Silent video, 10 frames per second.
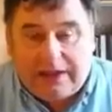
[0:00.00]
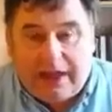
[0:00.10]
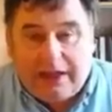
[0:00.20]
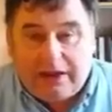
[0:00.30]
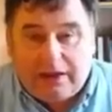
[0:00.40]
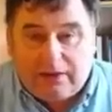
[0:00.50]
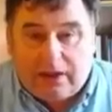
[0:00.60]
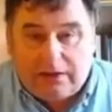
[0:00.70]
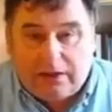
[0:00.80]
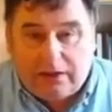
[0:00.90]
Kagan and,
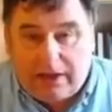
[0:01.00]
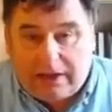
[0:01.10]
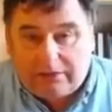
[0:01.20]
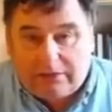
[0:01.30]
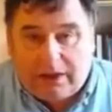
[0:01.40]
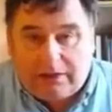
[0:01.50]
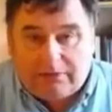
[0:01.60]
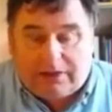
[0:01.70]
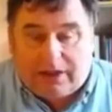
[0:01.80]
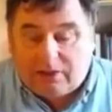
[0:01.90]
and, and,
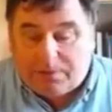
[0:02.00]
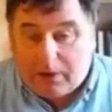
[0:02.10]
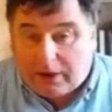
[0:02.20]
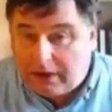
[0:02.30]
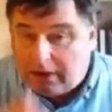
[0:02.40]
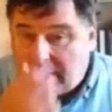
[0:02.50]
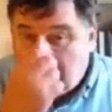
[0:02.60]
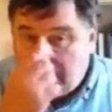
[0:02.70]
and Ginsburg and